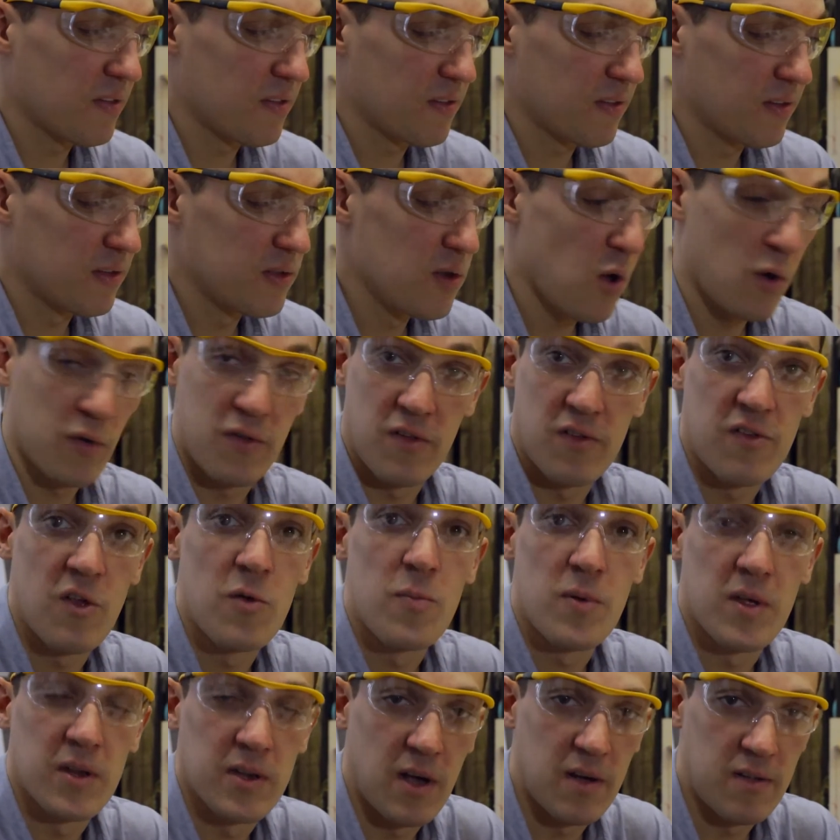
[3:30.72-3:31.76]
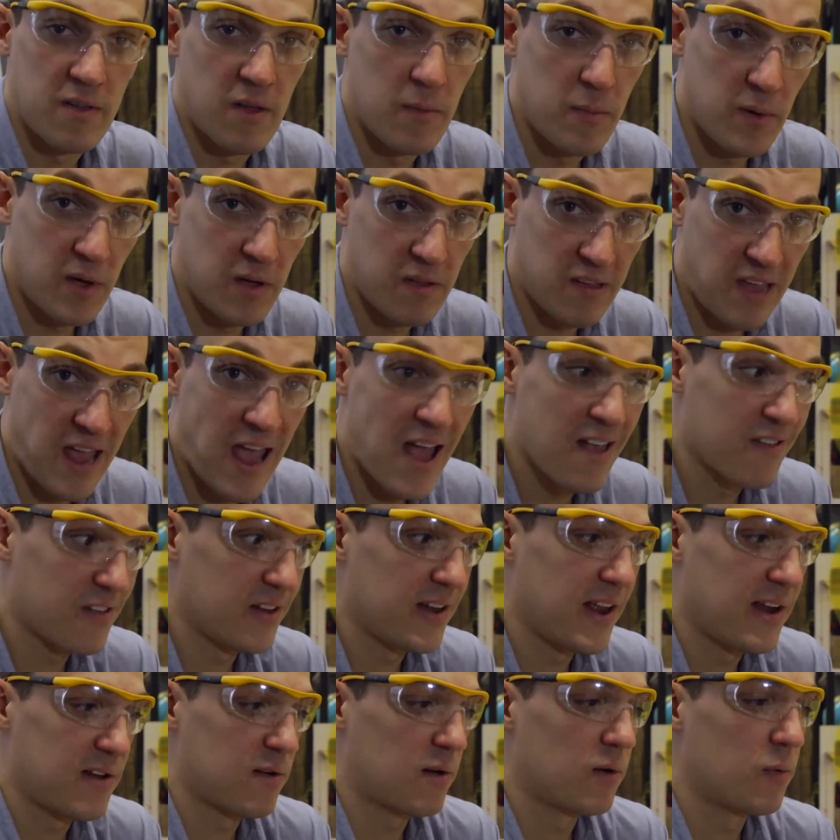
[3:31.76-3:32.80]
is not a superconductor, because it has
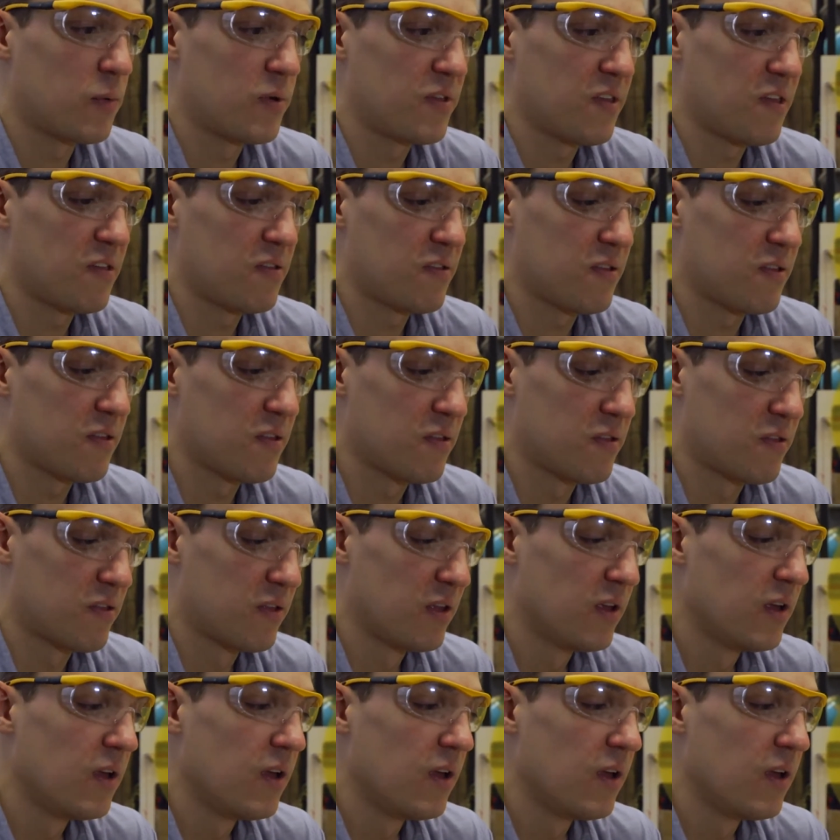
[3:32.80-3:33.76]
electrical resistance,